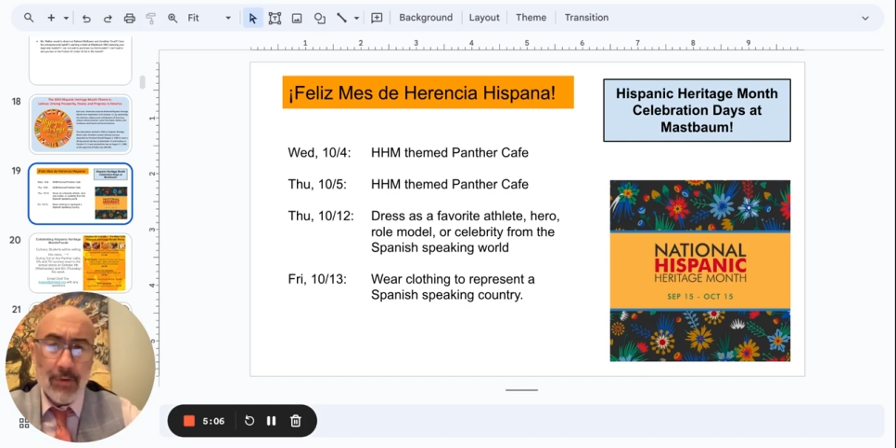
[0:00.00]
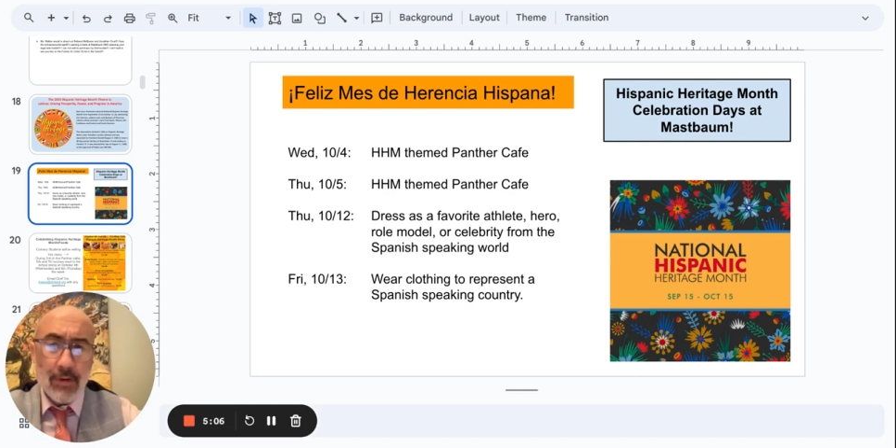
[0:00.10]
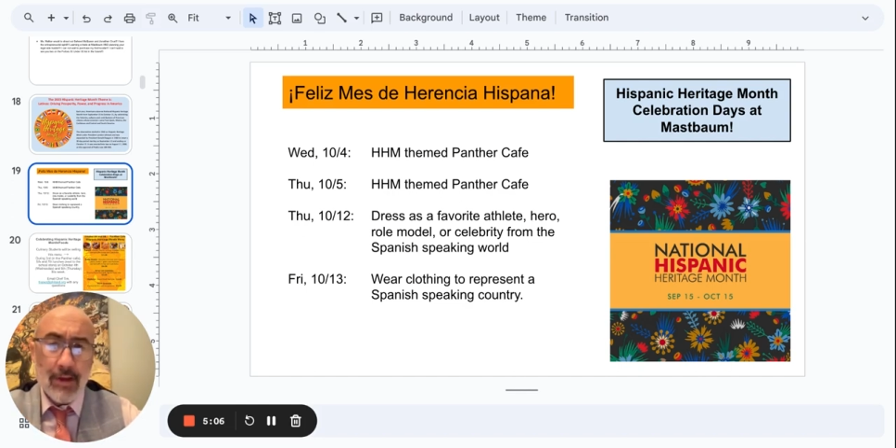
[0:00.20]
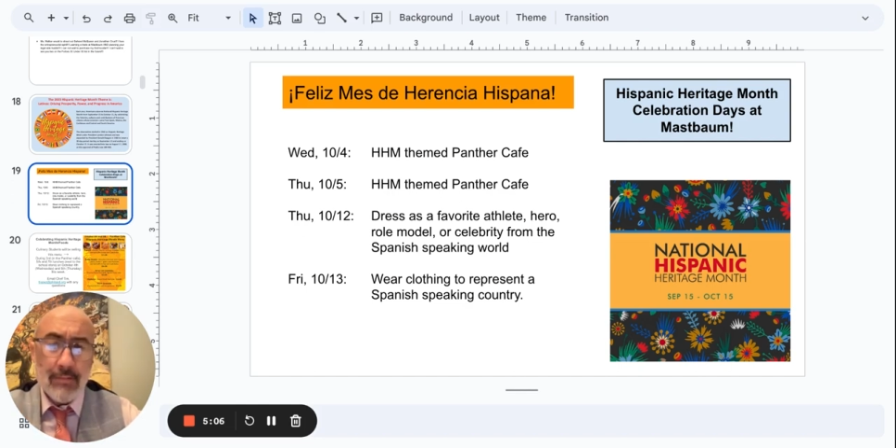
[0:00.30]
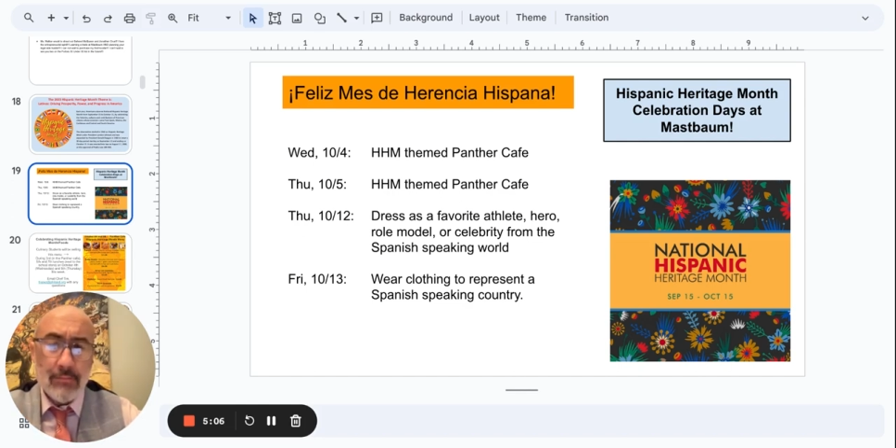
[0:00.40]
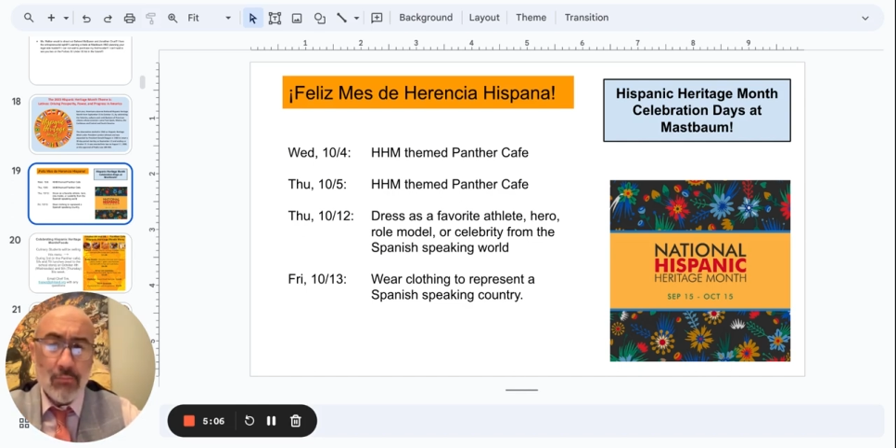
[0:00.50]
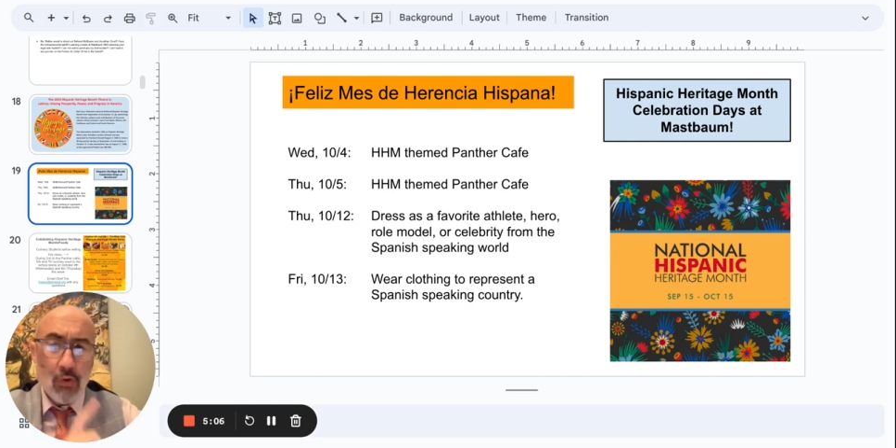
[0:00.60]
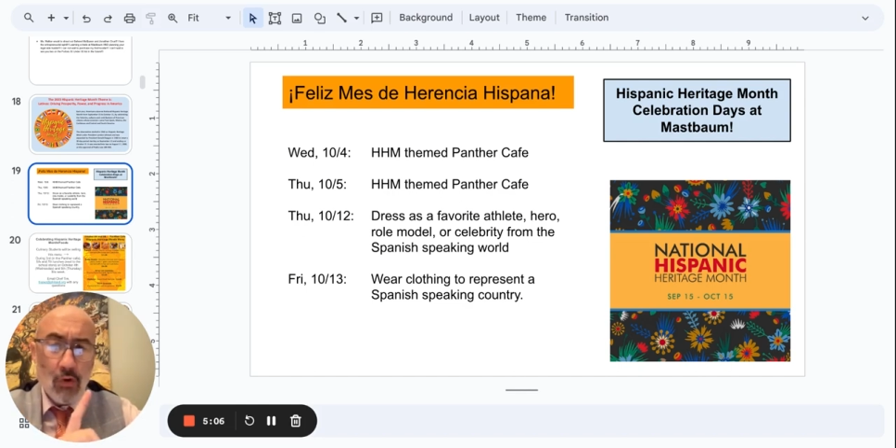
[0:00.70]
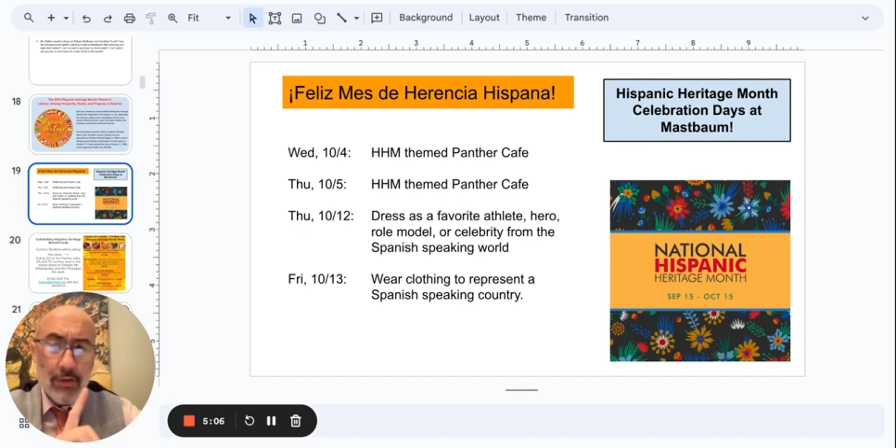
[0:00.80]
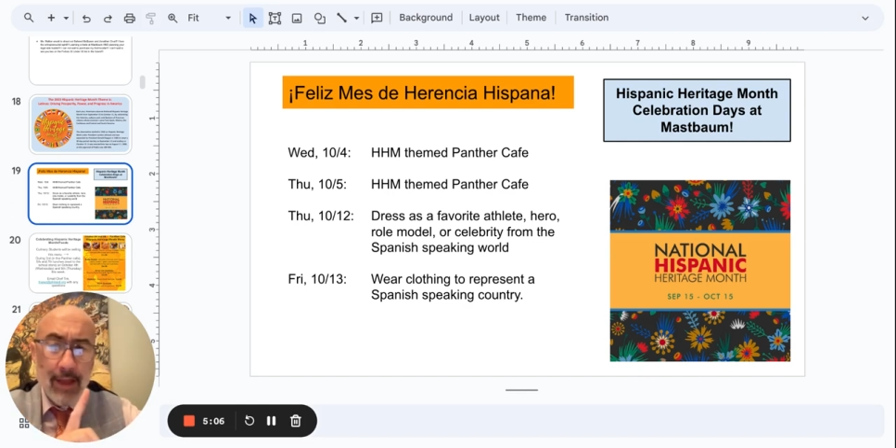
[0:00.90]
Okay,
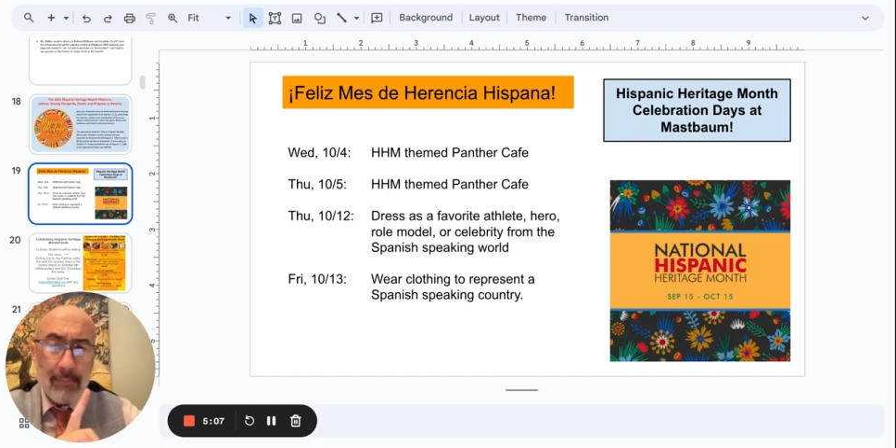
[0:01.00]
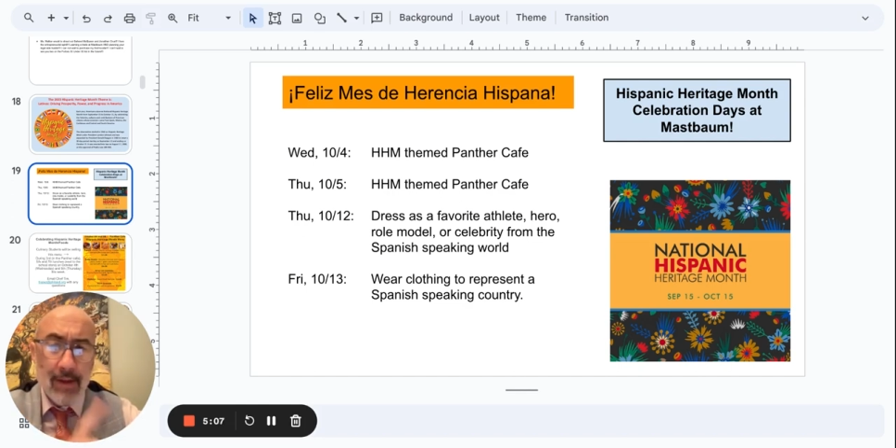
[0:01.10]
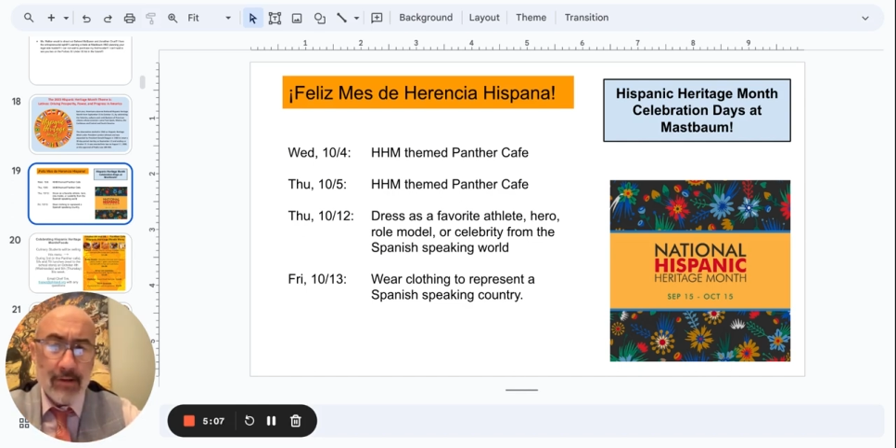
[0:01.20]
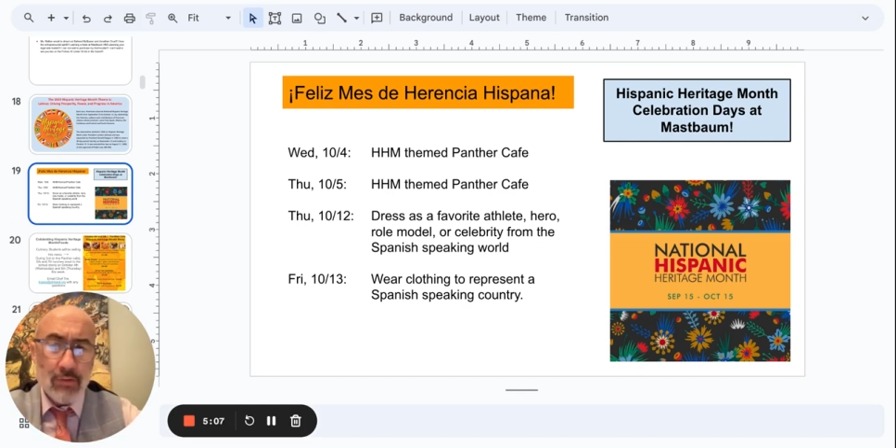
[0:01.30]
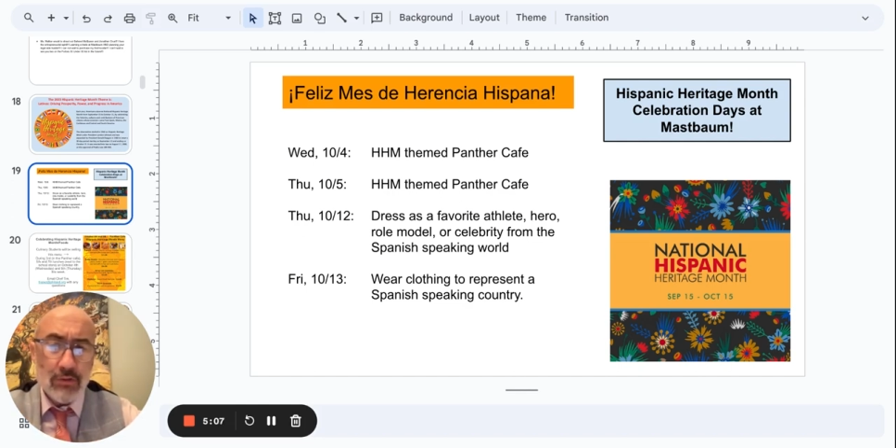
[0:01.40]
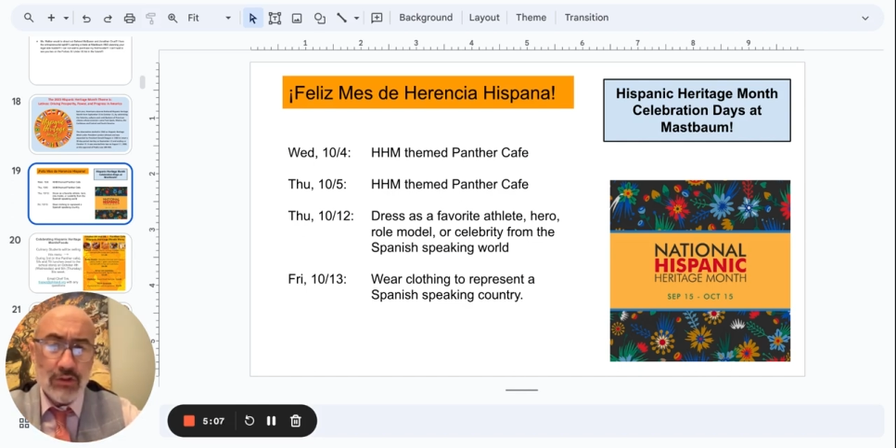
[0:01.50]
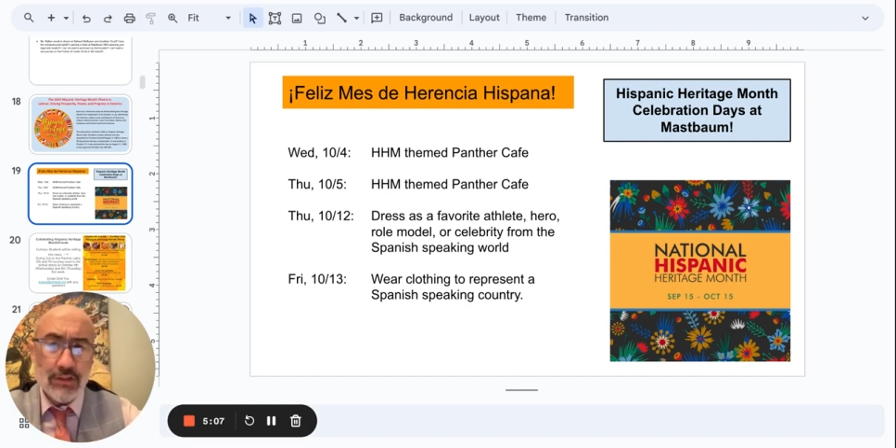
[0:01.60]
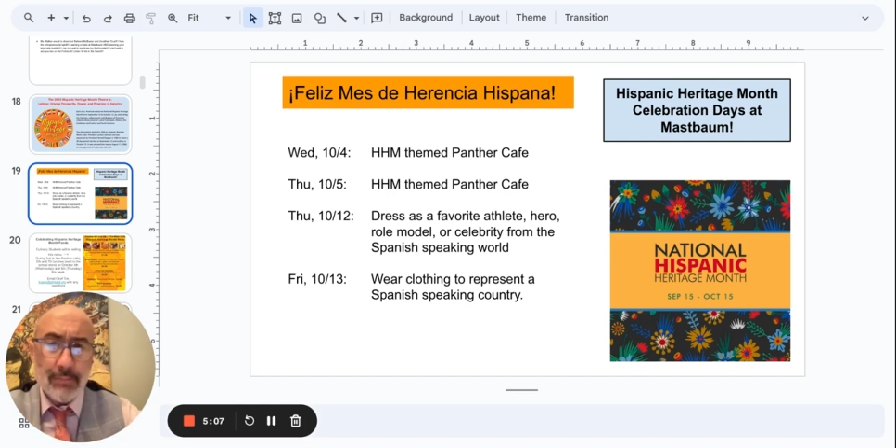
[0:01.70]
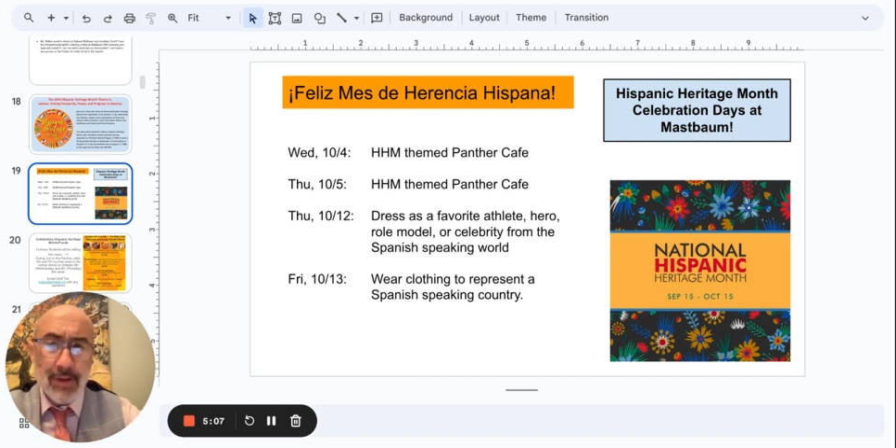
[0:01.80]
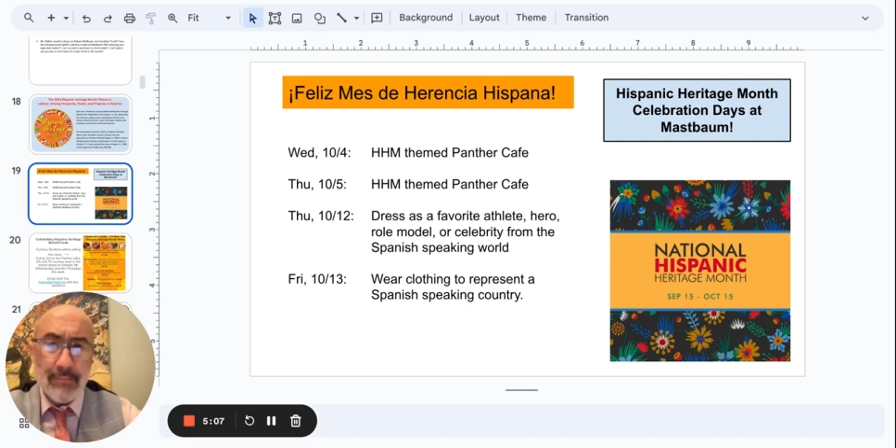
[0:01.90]
more on that menu in
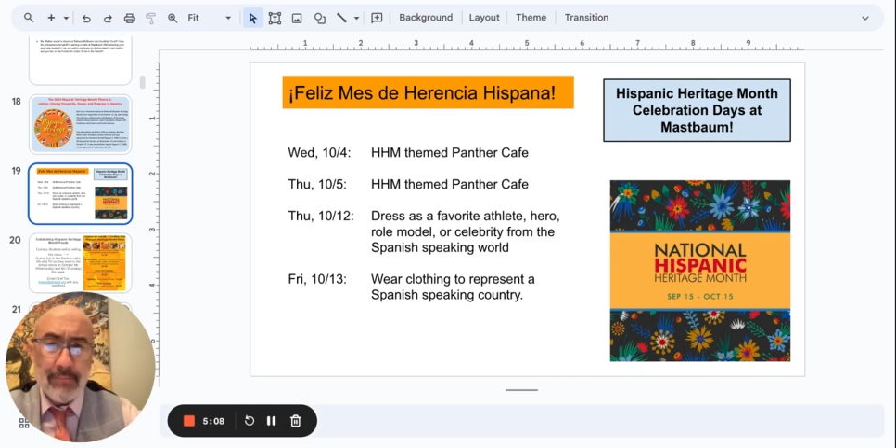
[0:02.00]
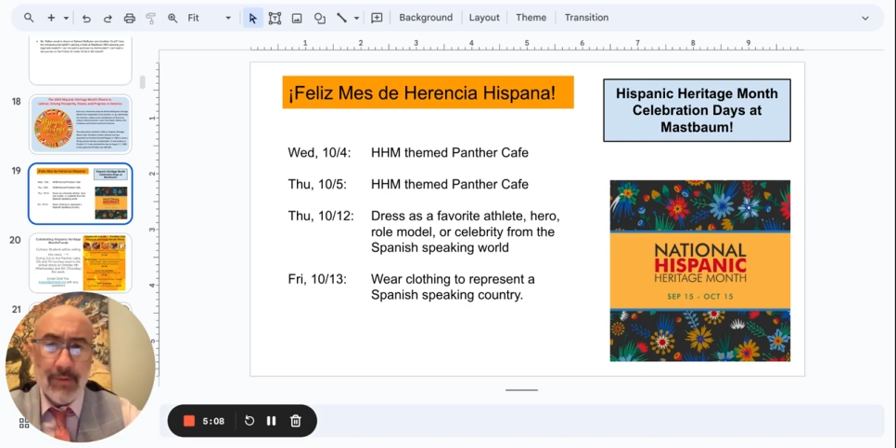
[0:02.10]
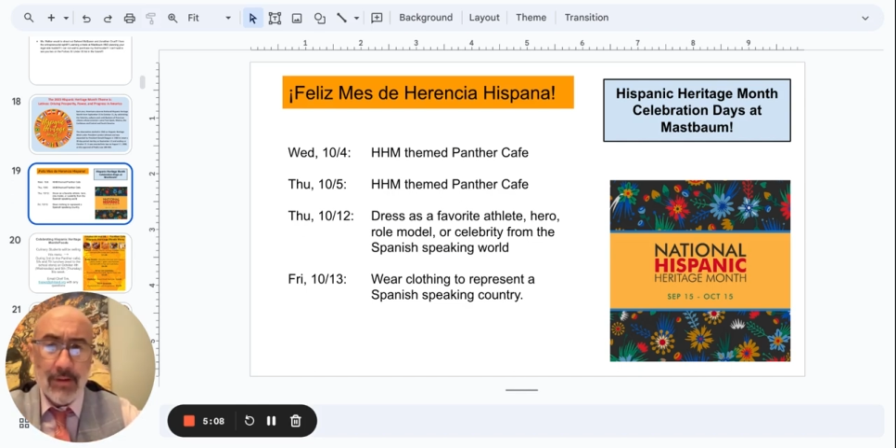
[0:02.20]
just a bit.